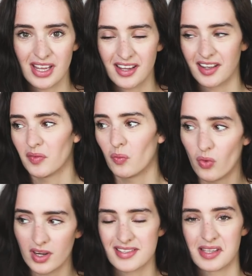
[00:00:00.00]
vegan?
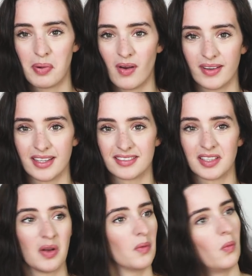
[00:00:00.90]
What is the
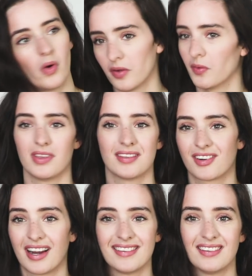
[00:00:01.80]
point? What are all these
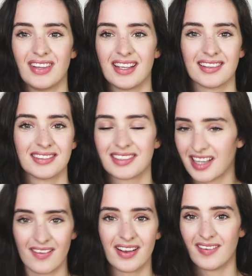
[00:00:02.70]
crazy vegans
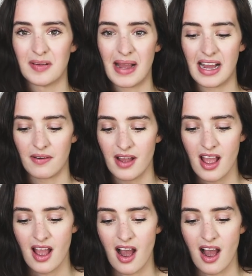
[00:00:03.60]
going on about?